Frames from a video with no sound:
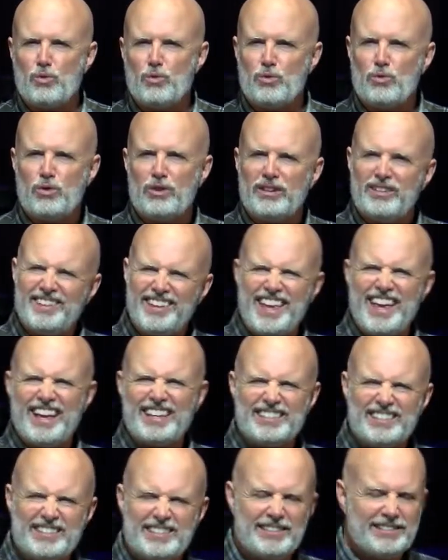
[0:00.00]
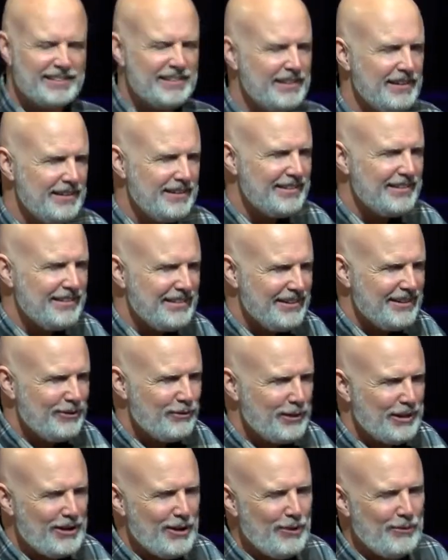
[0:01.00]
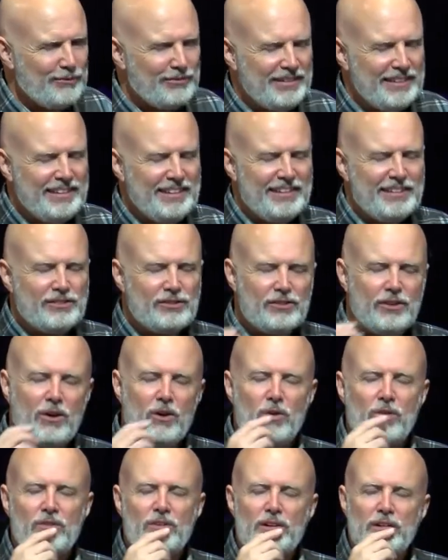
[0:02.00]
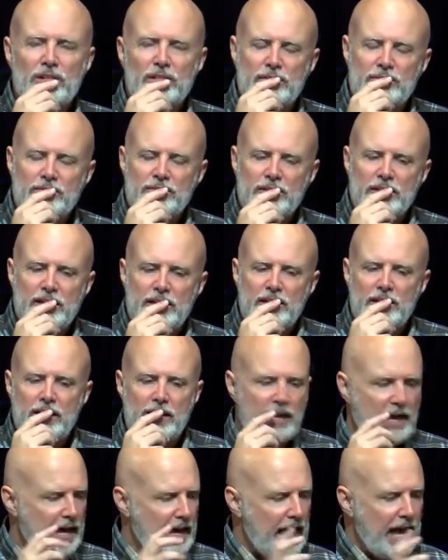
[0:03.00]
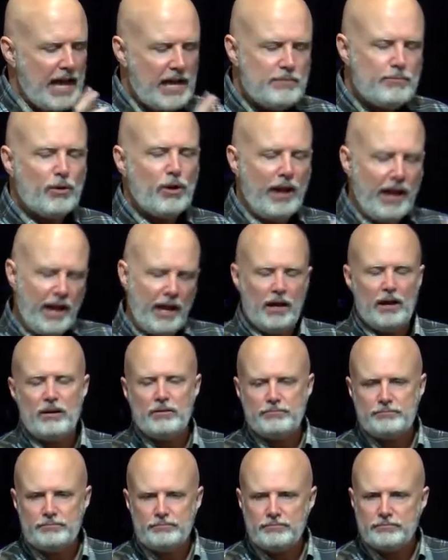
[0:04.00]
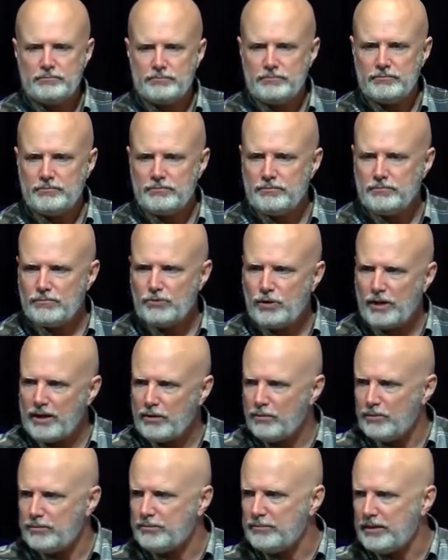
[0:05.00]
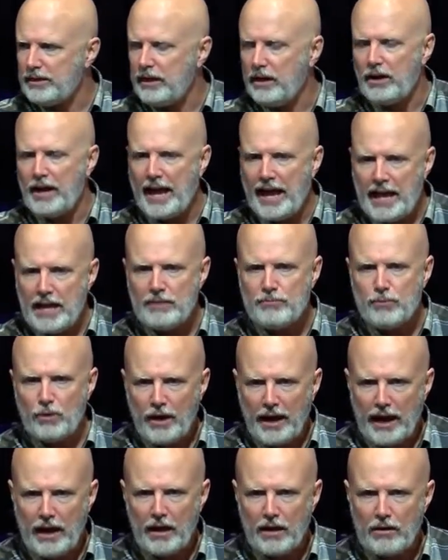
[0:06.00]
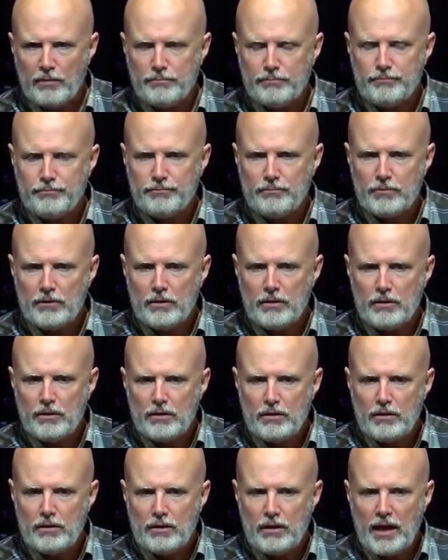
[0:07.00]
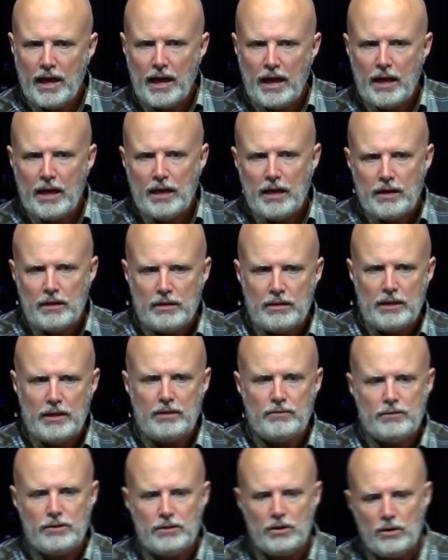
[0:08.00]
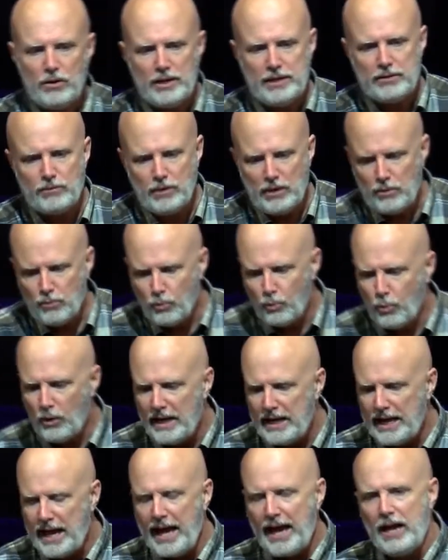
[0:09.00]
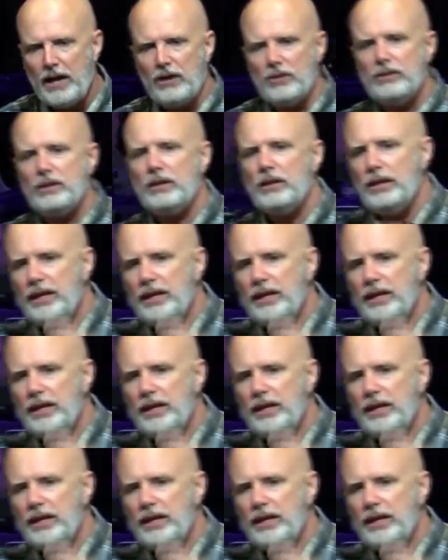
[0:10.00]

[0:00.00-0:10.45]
Ooh, yes. Here we go. So Abraham, track with me now, Abraham even though he, he went out,